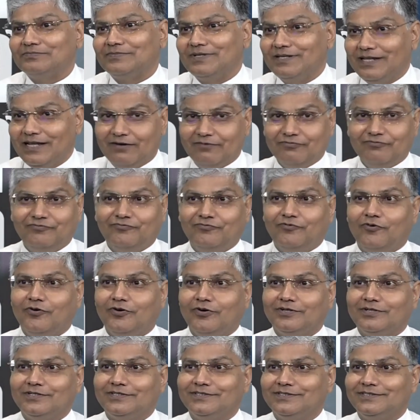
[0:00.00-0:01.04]
love
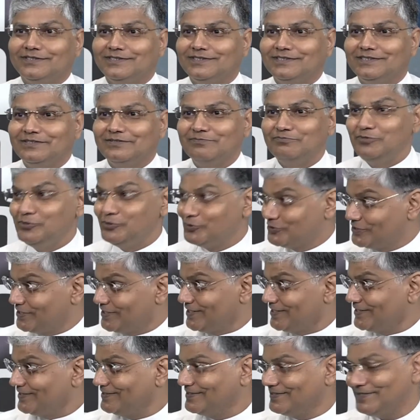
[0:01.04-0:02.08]
for
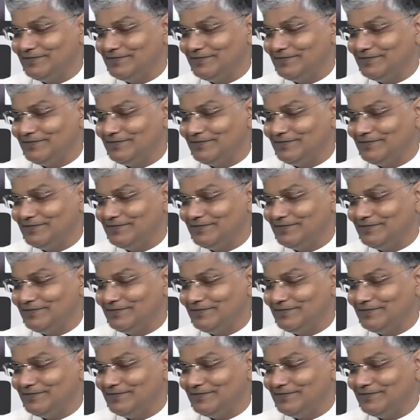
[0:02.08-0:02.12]
music.